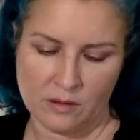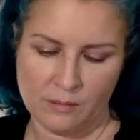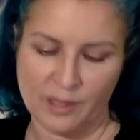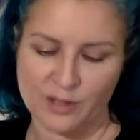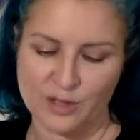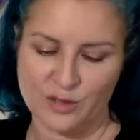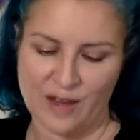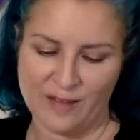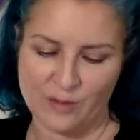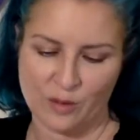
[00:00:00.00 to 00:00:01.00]
Belgian
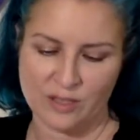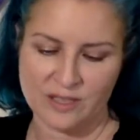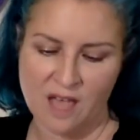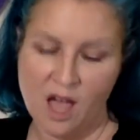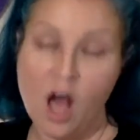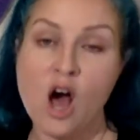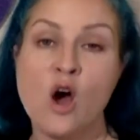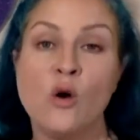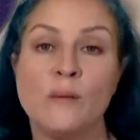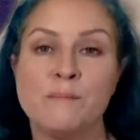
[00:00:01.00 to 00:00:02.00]
draft horse.
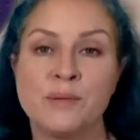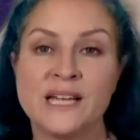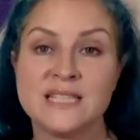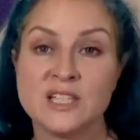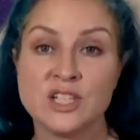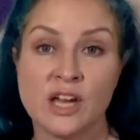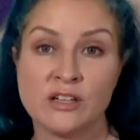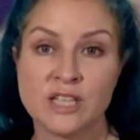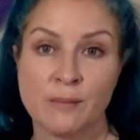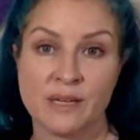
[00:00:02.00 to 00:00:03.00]
Oh, Plantation
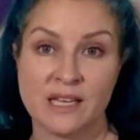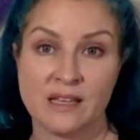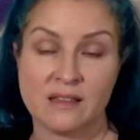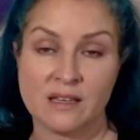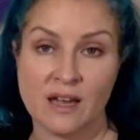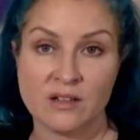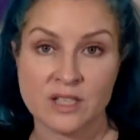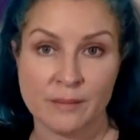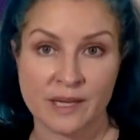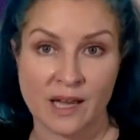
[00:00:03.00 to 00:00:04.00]
Carriage Company. The
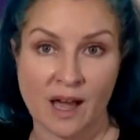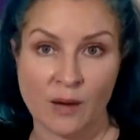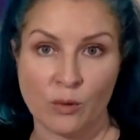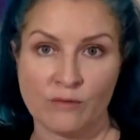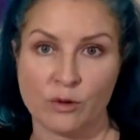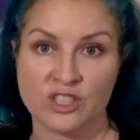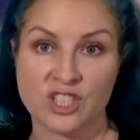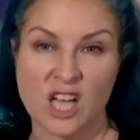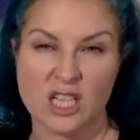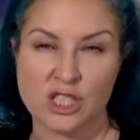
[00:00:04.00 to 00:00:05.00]
carriage company I work for
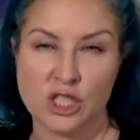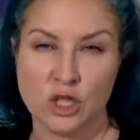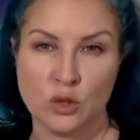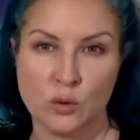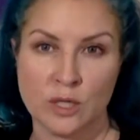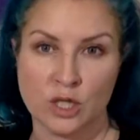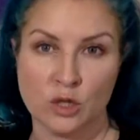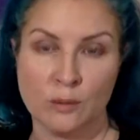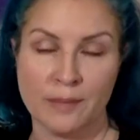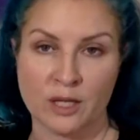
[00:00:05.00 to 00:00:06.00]
just got two
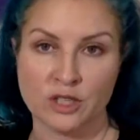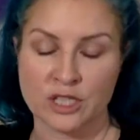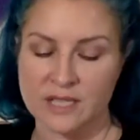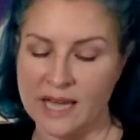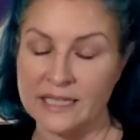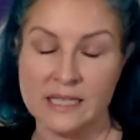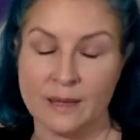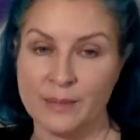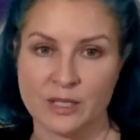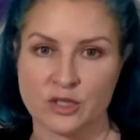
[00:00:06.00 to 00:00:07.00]
new Belgians. I need to
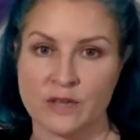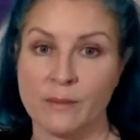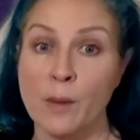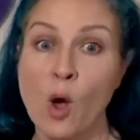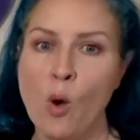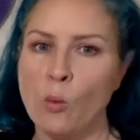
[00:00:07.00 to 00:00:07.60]
get pictures of them.